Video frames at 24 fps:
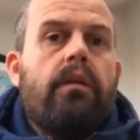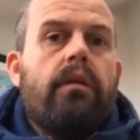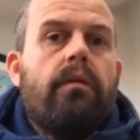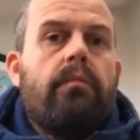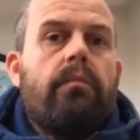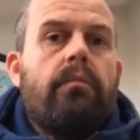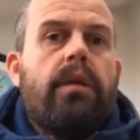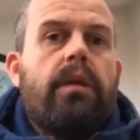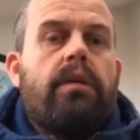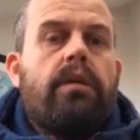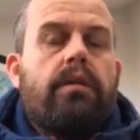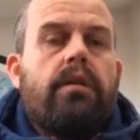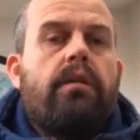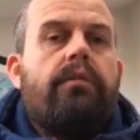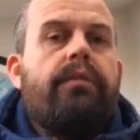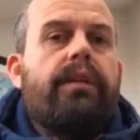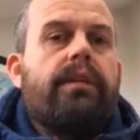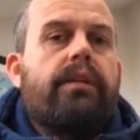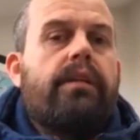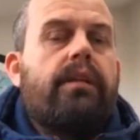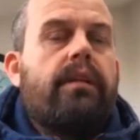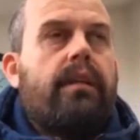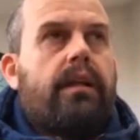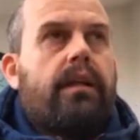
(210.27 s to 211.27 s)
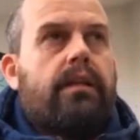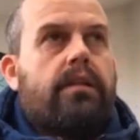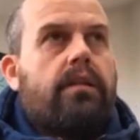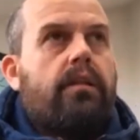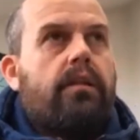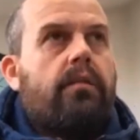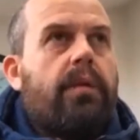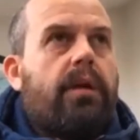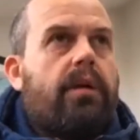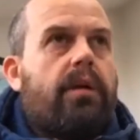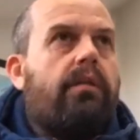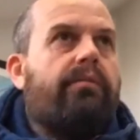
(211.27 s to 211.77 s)
Because obviously that
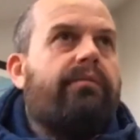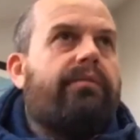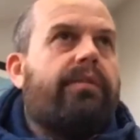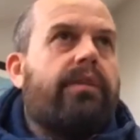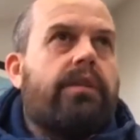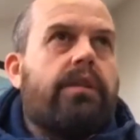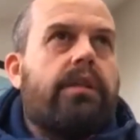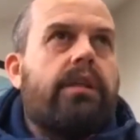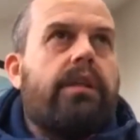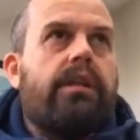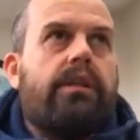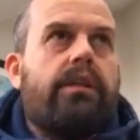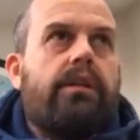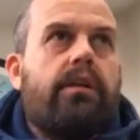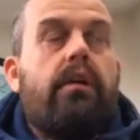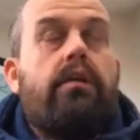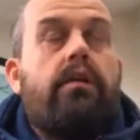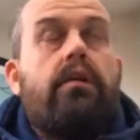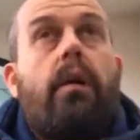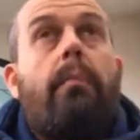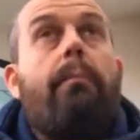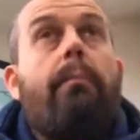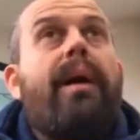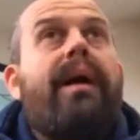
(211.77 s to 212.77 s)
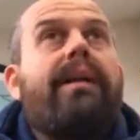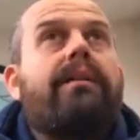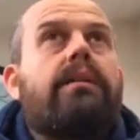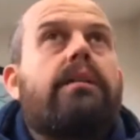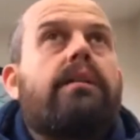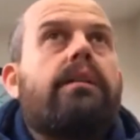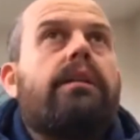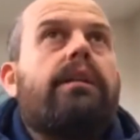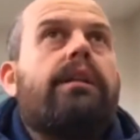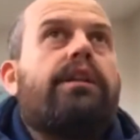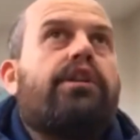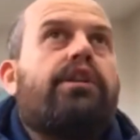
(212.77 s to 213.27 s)
super
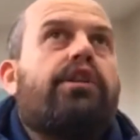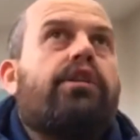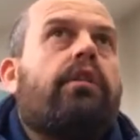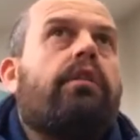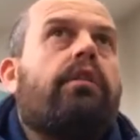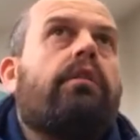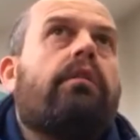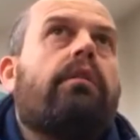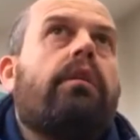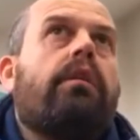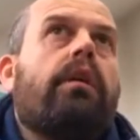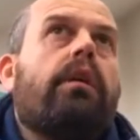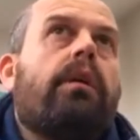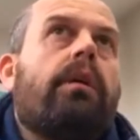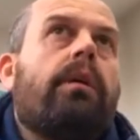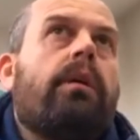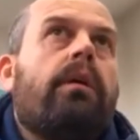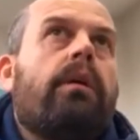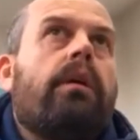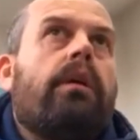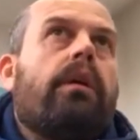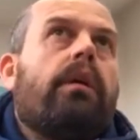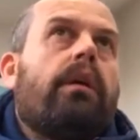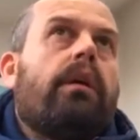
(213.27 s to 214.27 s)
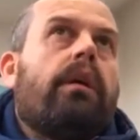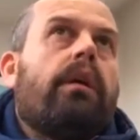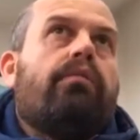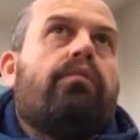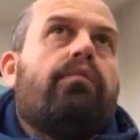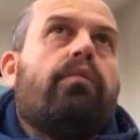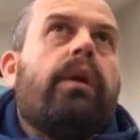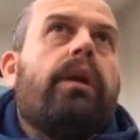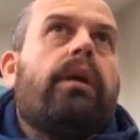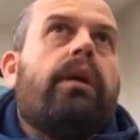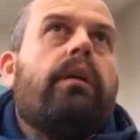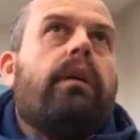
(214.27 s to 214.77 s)
compensation, if
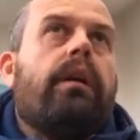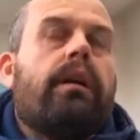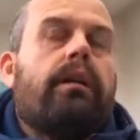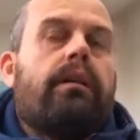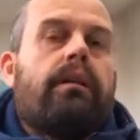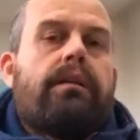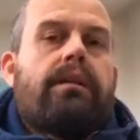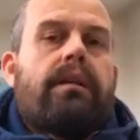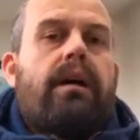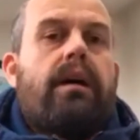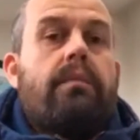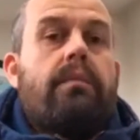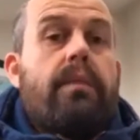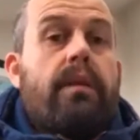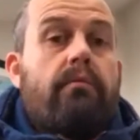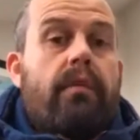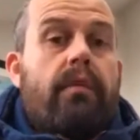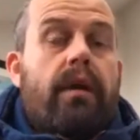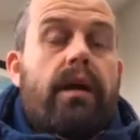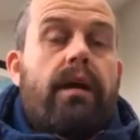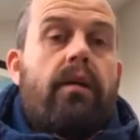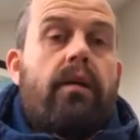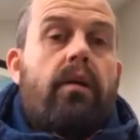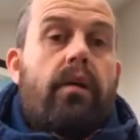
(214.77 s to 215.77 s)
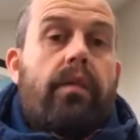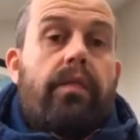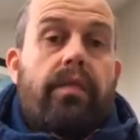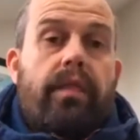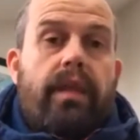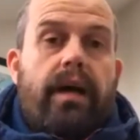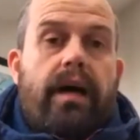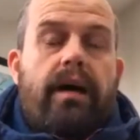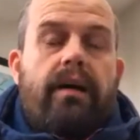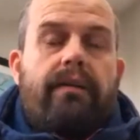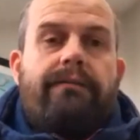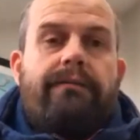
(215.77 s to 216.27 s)
we can get the timing right on
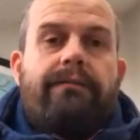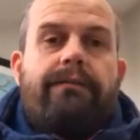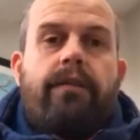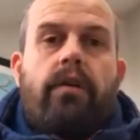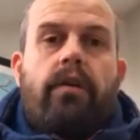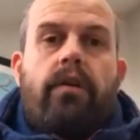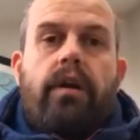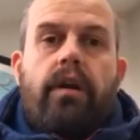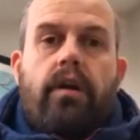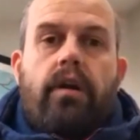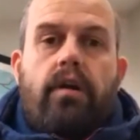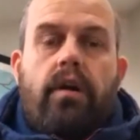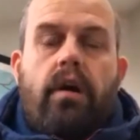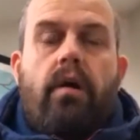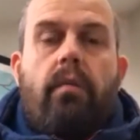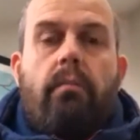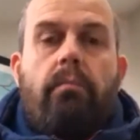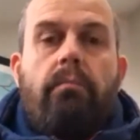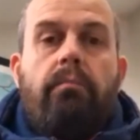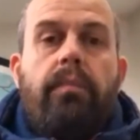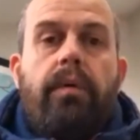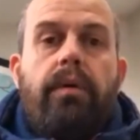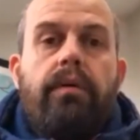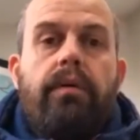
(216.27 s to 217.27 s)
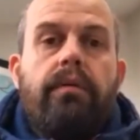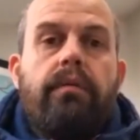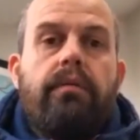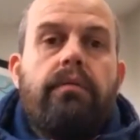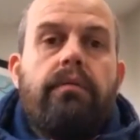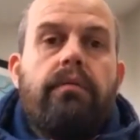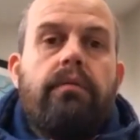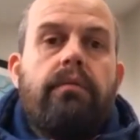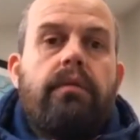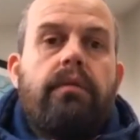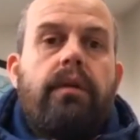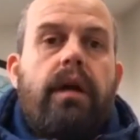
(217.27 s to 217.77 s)
that for a comp,
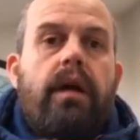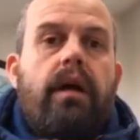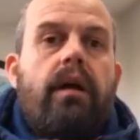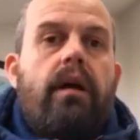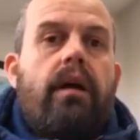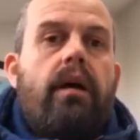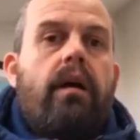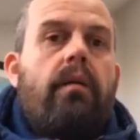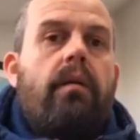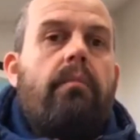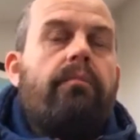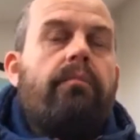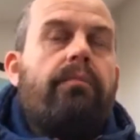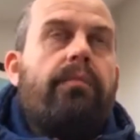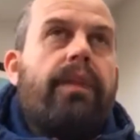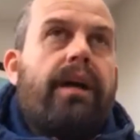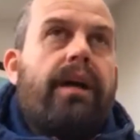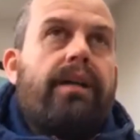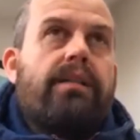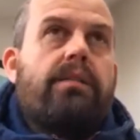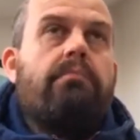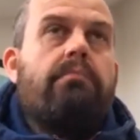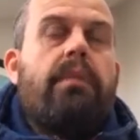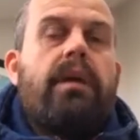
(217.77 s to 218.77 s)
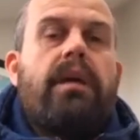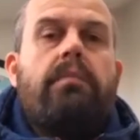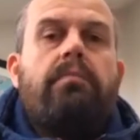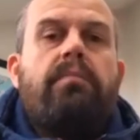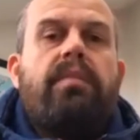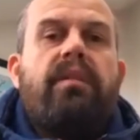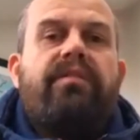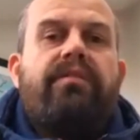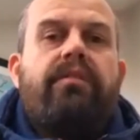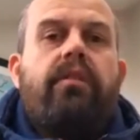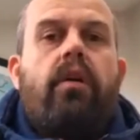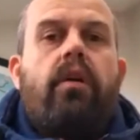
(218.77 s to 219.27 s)
that's me
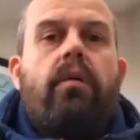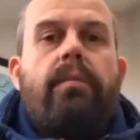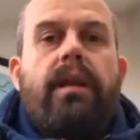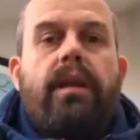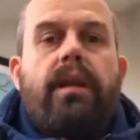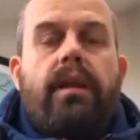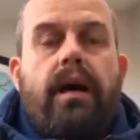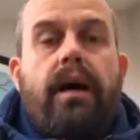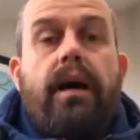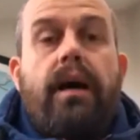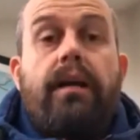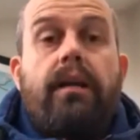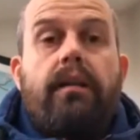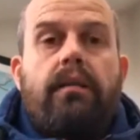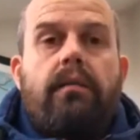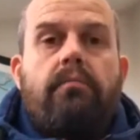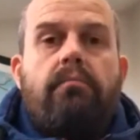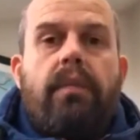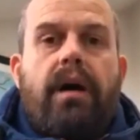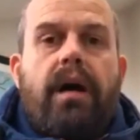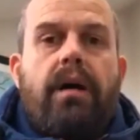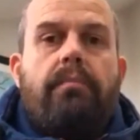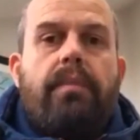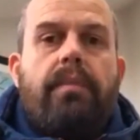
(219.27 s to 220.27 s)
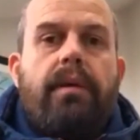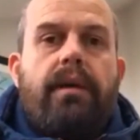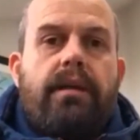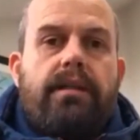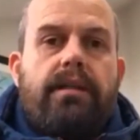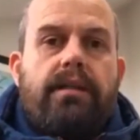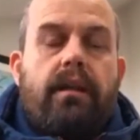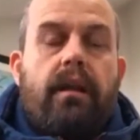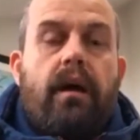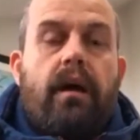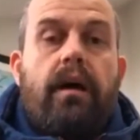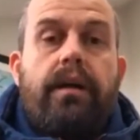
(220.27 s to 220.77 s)
performing higher than my
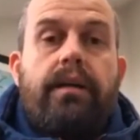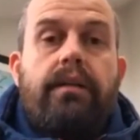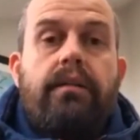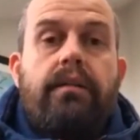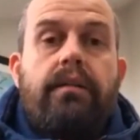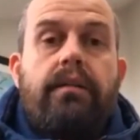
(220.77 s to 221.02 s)
baselines.